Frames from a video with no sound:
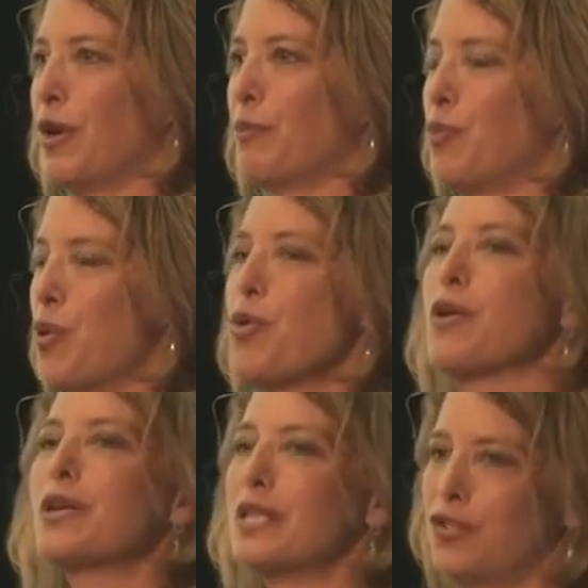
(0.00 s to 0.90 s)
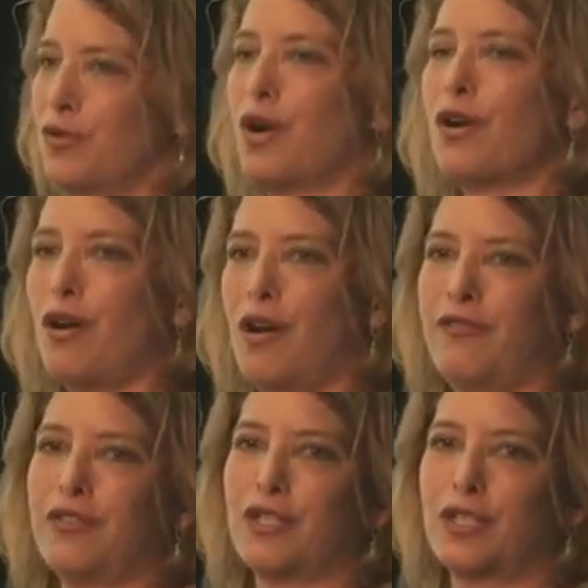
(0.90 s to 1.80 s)
our
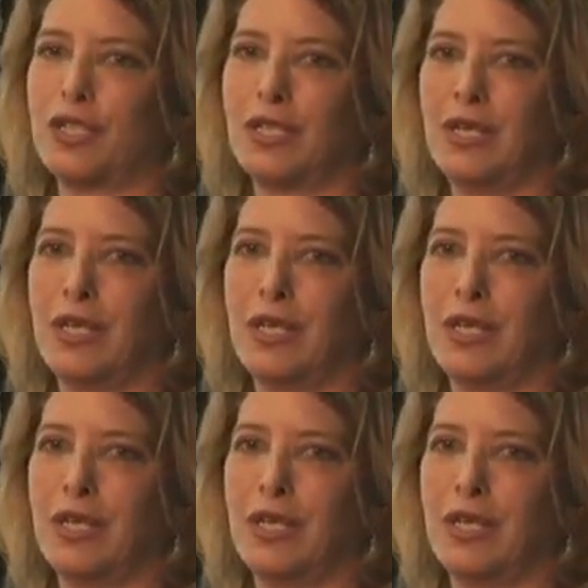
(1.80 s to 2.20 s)
coffers.